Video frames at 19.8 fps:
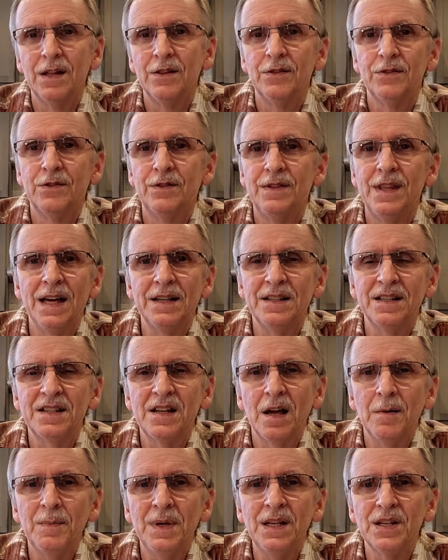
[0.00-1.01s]
that does
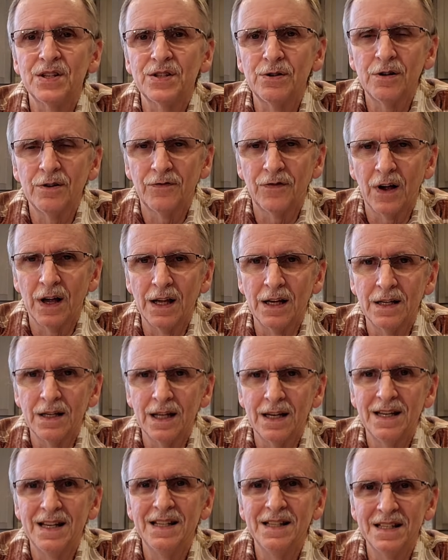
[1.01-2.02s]
not mean it's certified.
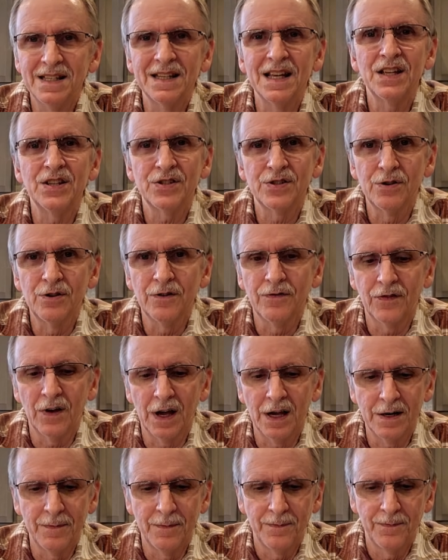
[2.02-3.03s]
It needs to say
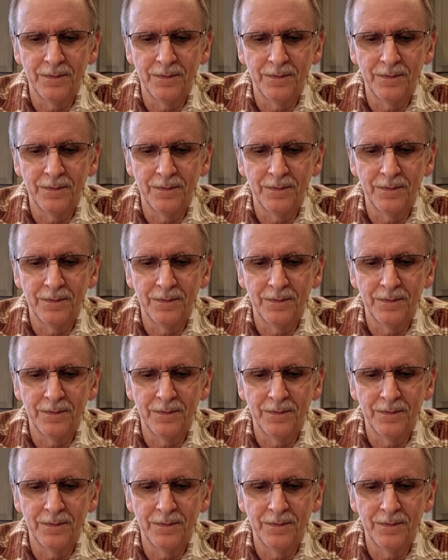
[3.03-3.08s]
certified.